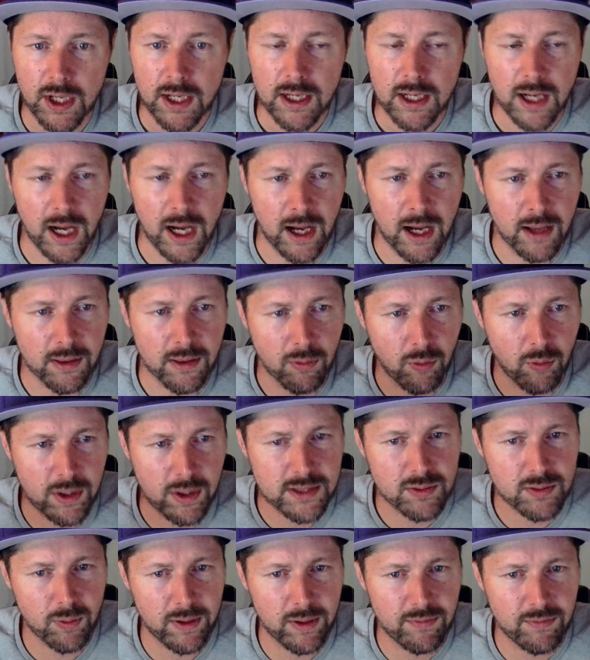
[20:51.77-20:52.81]
The ones
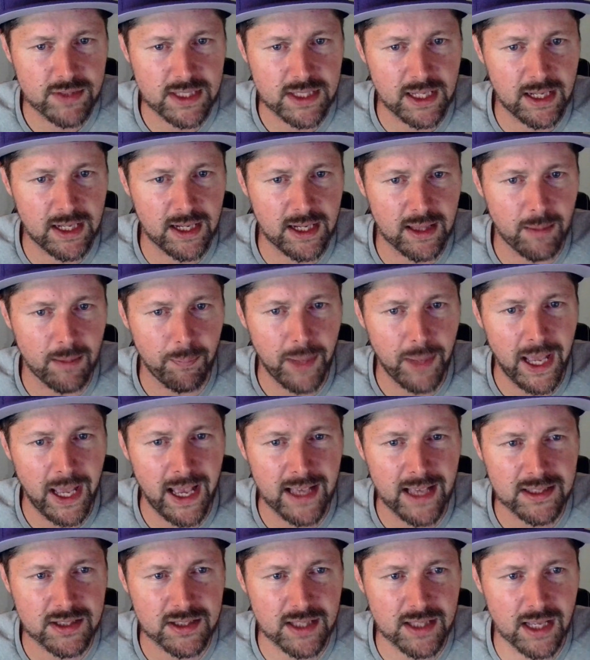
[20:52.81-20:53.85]
we've seen in the
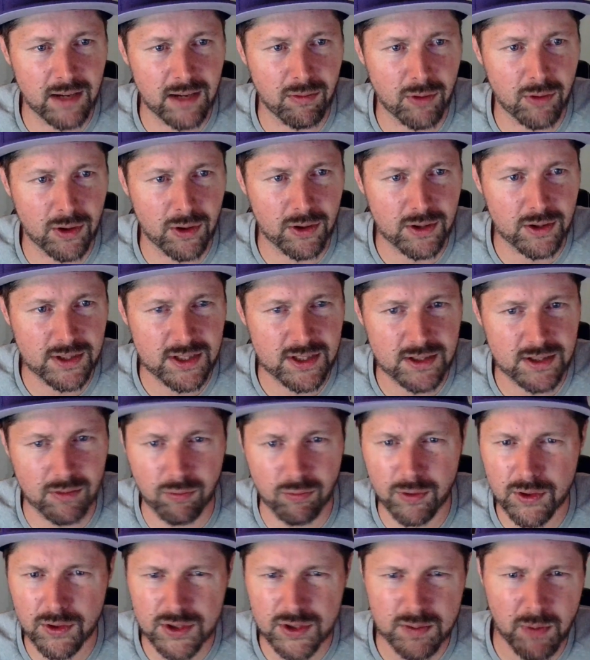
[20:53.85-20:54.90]
past, they were just a
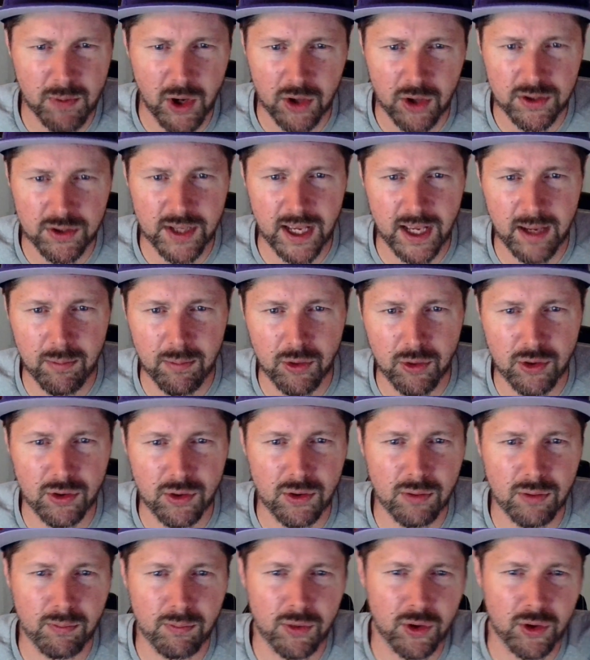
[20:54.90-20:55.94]
real small
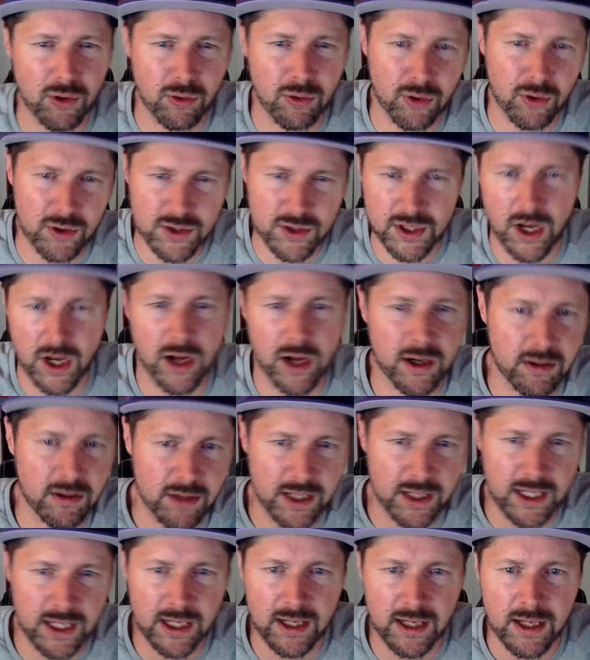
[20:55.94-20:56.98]
table, more
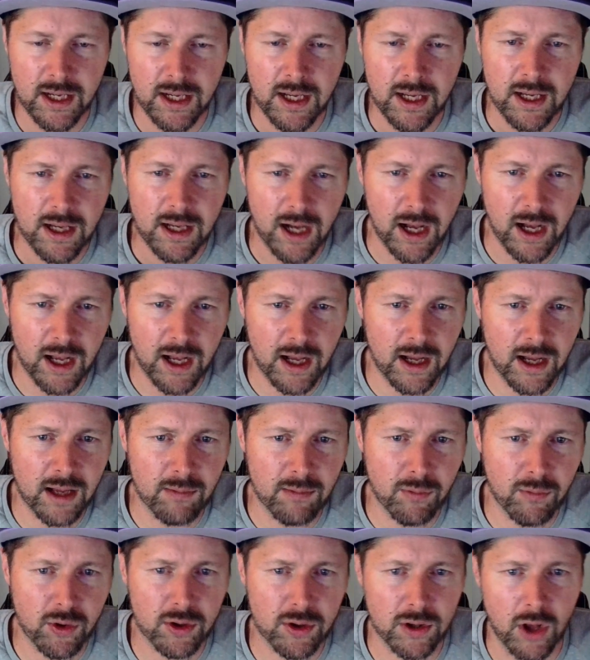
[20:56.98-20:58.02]
horizontally,
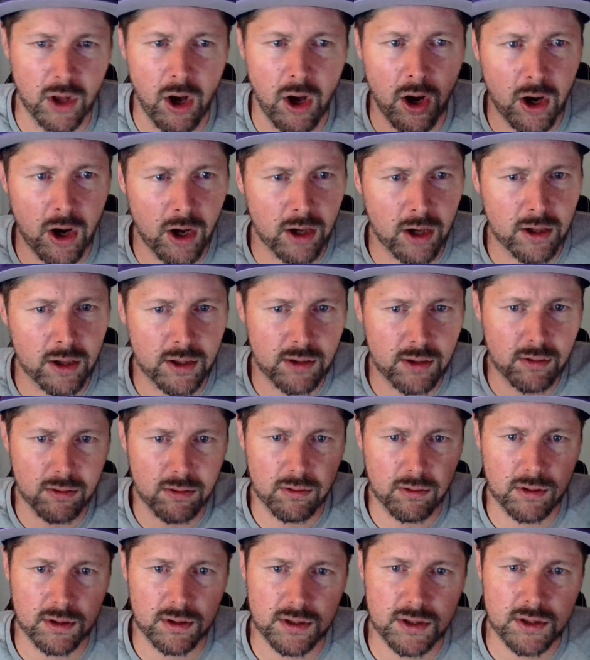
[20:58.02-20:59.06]
more long,
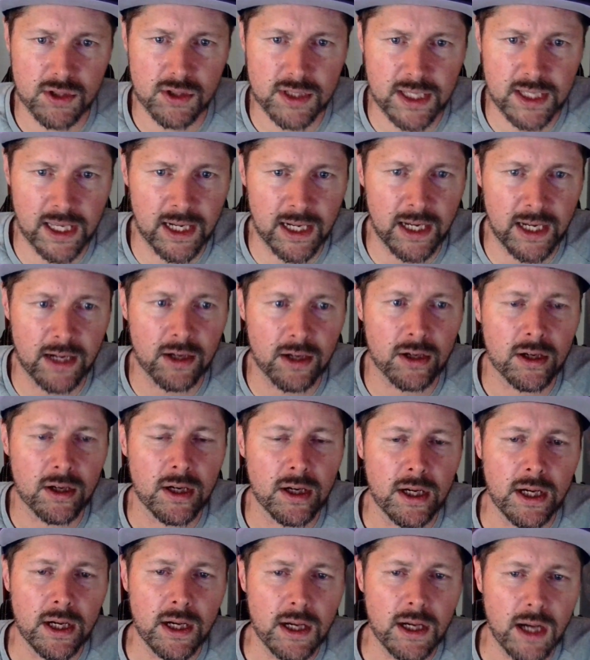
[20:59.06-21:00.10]
skinnier,
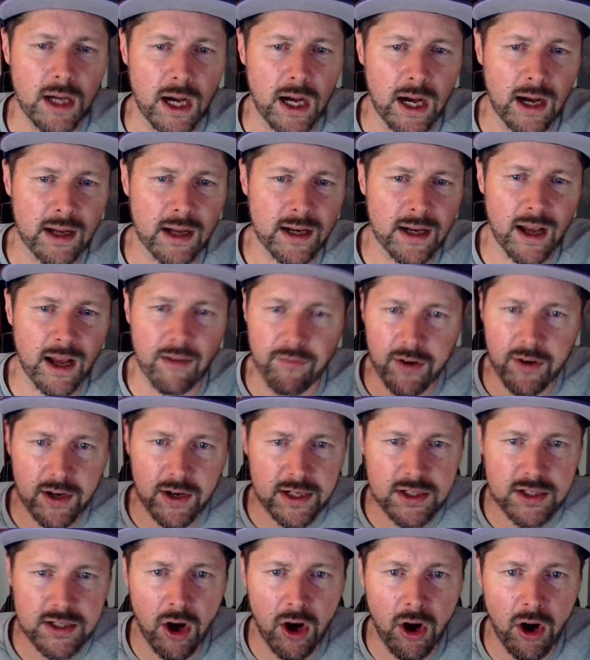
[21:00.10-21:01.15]
not very
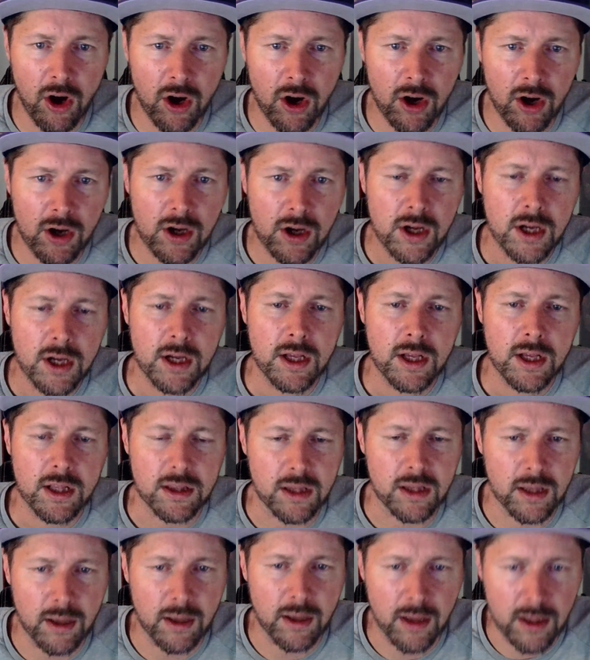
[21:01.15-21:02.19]
tall.
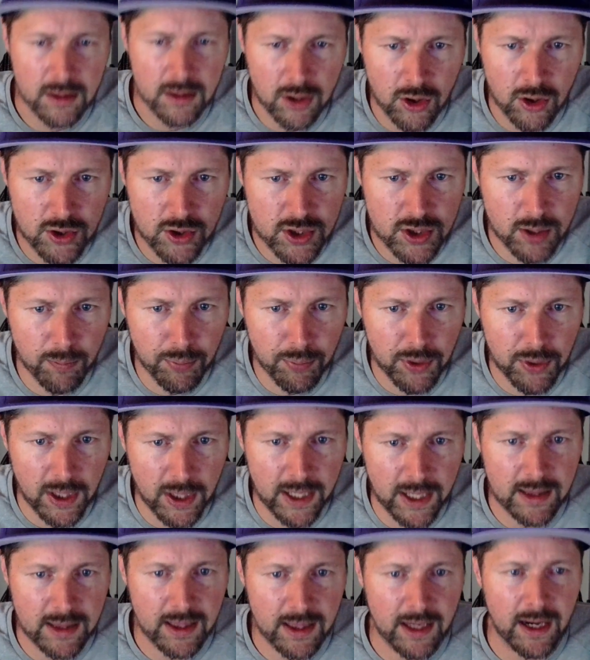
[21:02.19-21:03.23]
Large
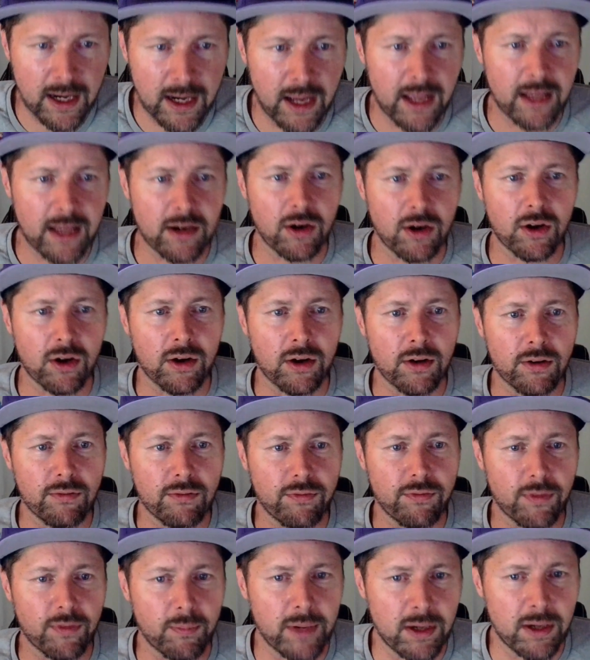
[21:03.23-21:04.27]
complaint that I had heard
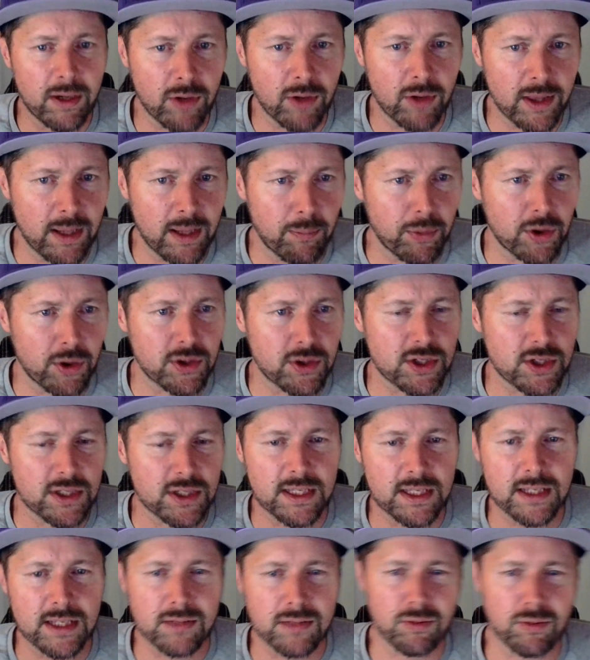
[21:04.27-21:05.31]
from anyone that purchased
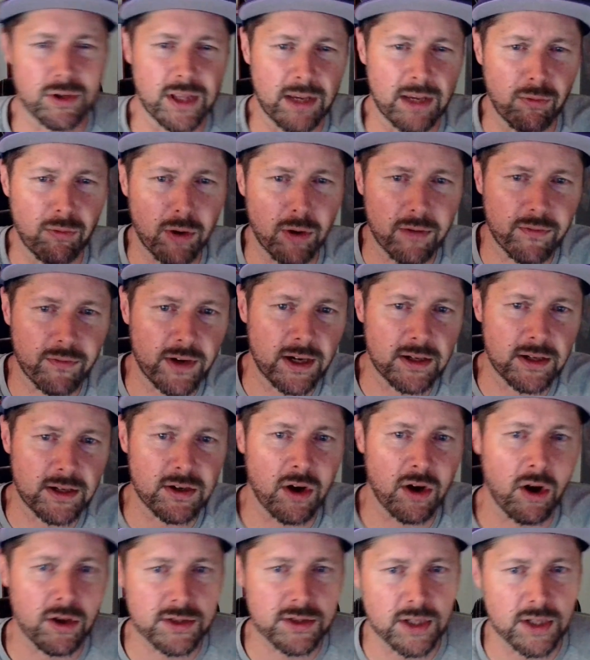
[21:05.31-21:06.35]
these were they weren't very
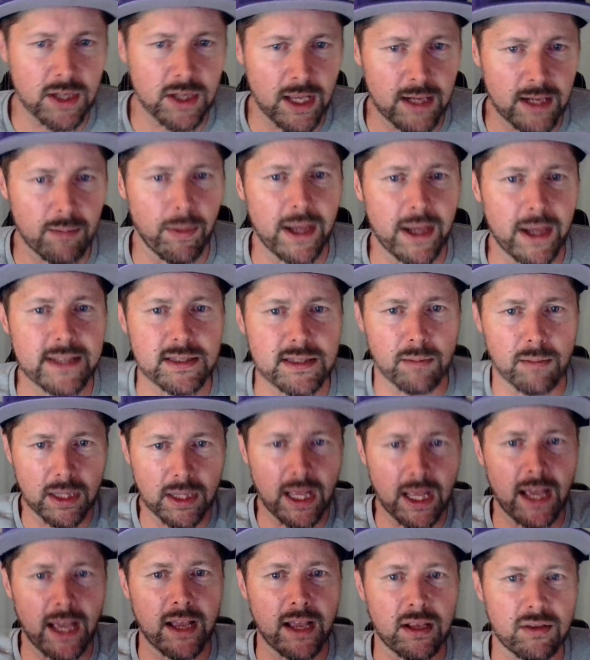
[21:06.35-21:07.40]
tall, so you had to buy some
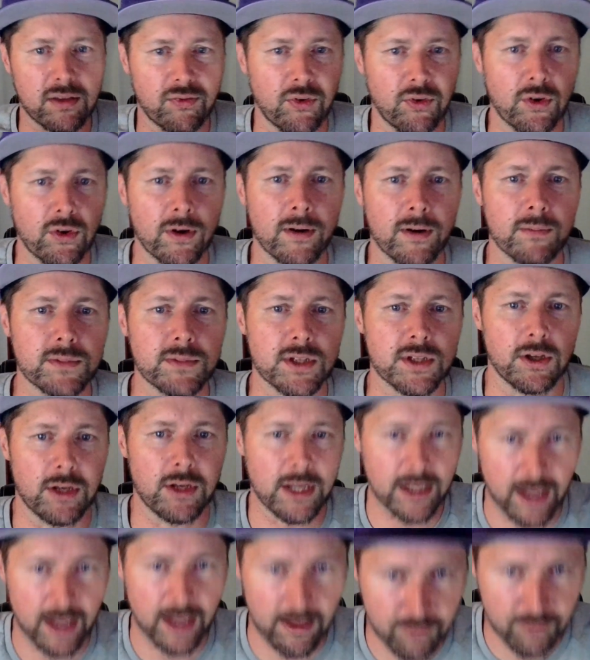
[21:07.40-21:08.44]
legs for them so you
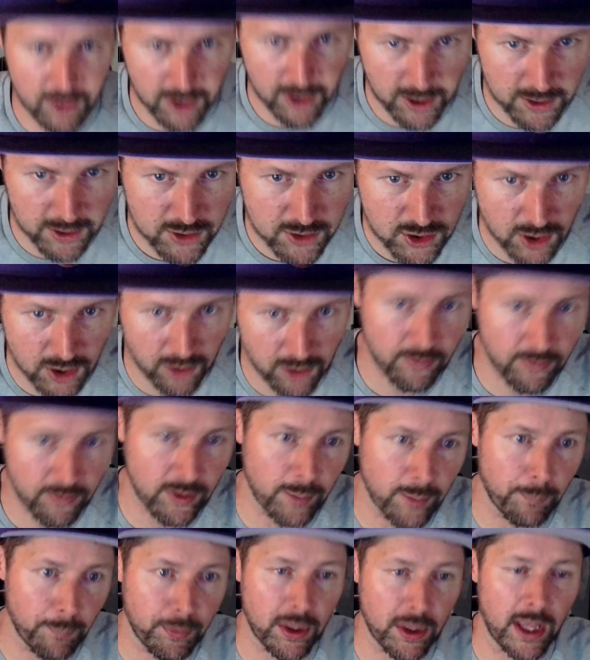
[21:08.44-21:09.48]
didn't have to hunch over and
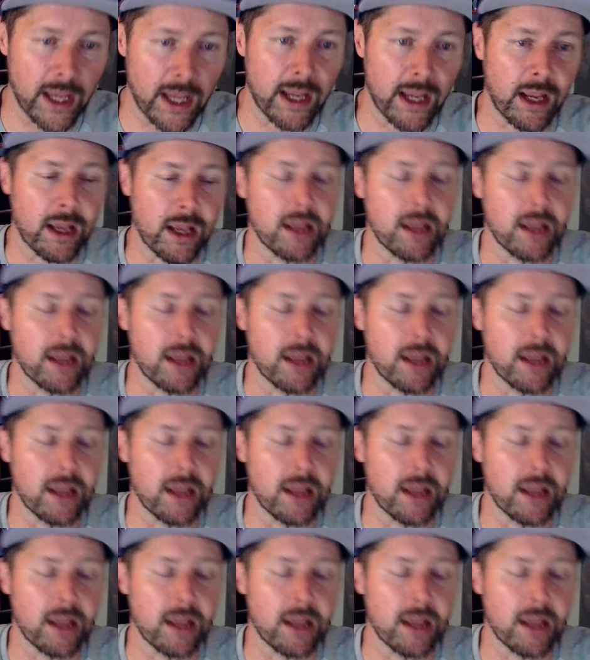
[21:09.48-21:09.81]
play.